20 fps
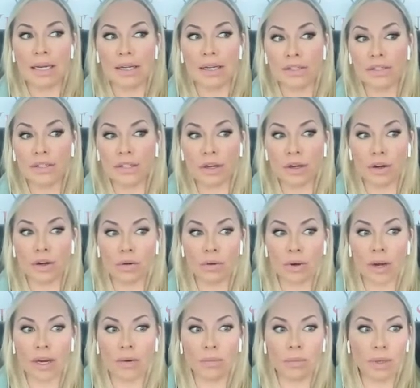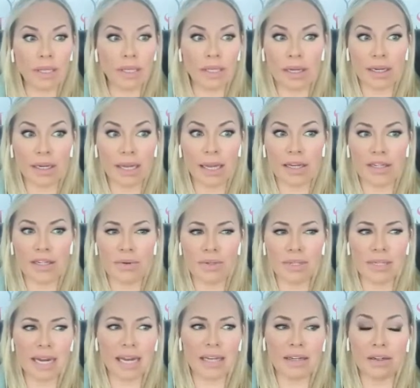And so at a really young age, I
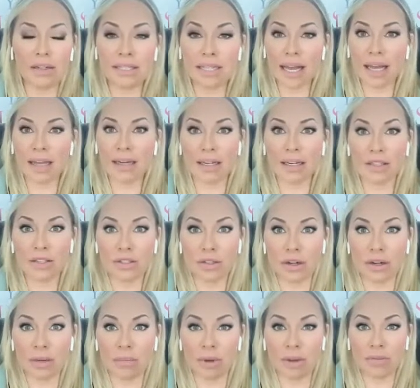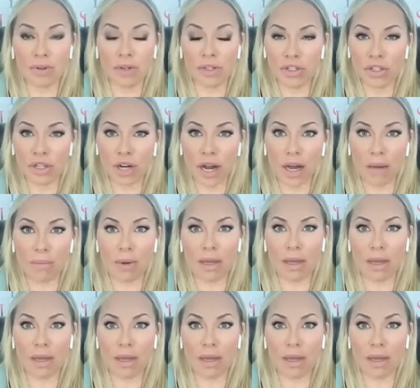was 9 or 10, I started my first job.